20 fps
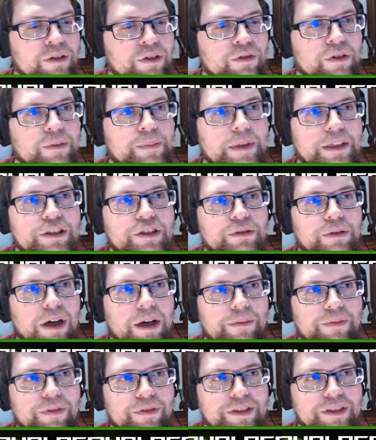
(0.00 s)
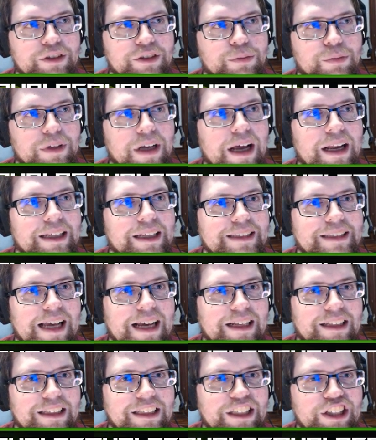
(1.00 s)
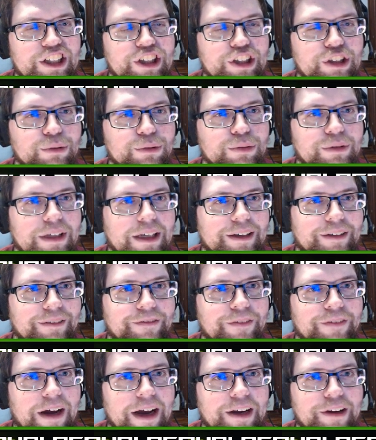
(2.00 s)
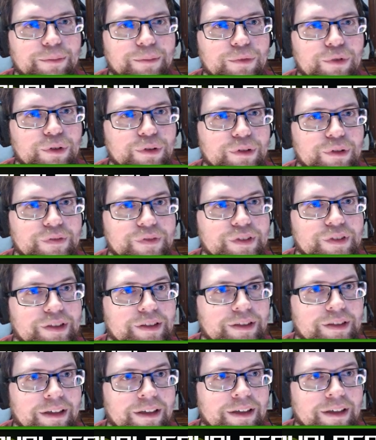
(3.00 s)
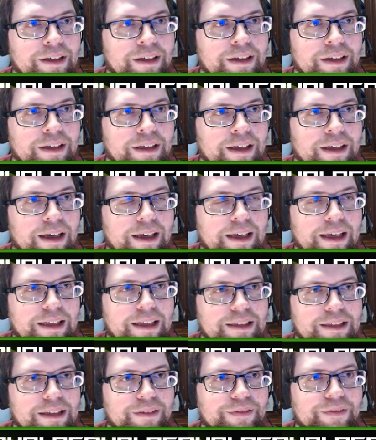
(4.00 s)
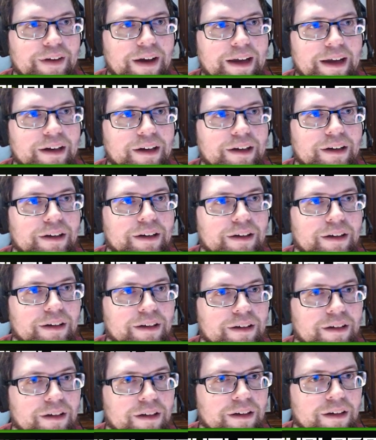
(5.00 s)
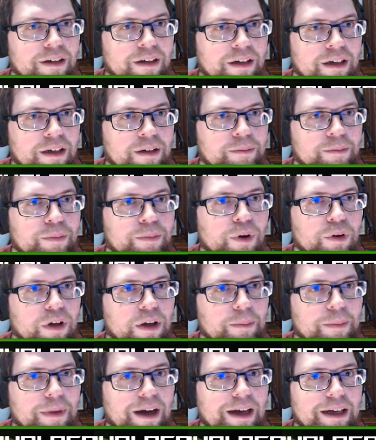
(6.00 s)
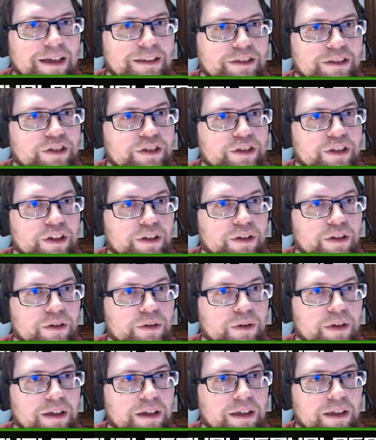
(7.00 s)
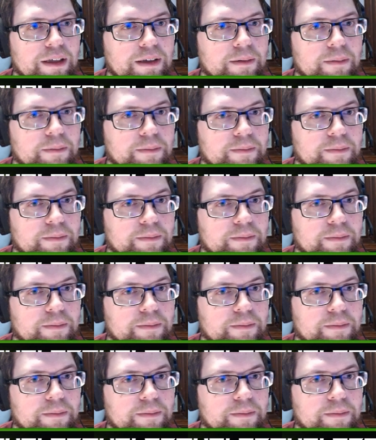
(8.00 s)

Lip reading: would be too helpful, since we're not exactly using fire moves against the fire Pokemon. So